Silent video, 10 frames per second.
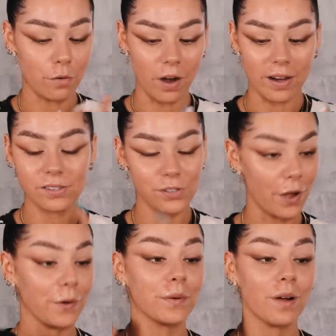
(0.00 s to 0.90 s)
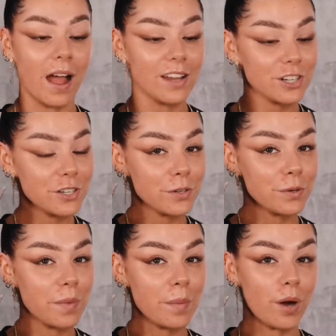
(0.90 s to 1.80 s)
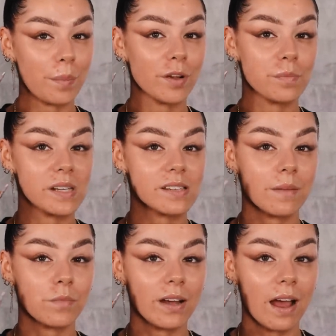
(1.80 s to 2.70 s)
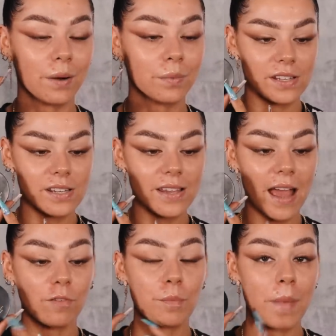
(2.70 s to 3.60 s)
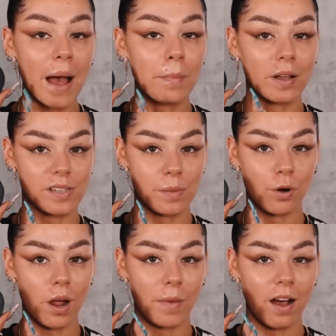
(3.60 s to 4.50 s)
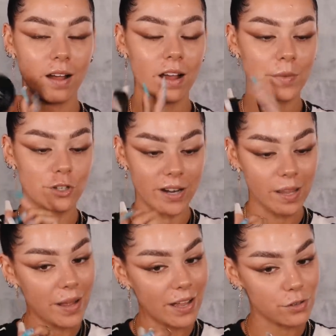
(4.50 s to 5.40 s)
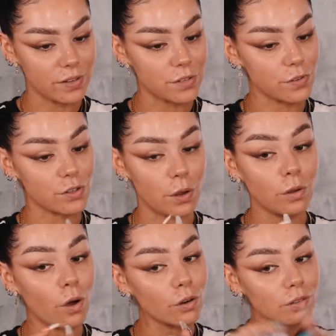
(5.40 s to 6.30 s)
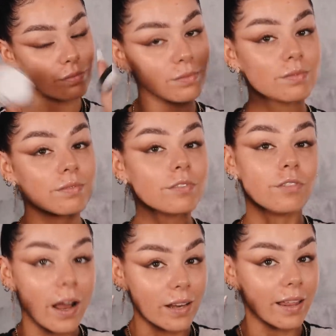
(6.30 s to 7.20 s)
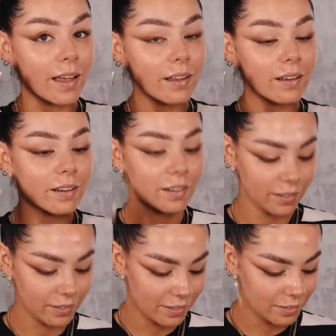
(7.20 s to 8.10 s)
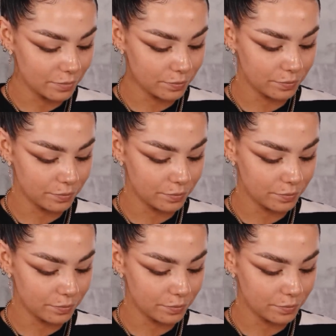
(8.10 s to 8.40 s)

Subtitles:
Right, so I actually do my prepping of my skin right now. This is the e.l.f. matte putty primer. I've been trying to get my hands on this for so long. Finally, they have a luminous one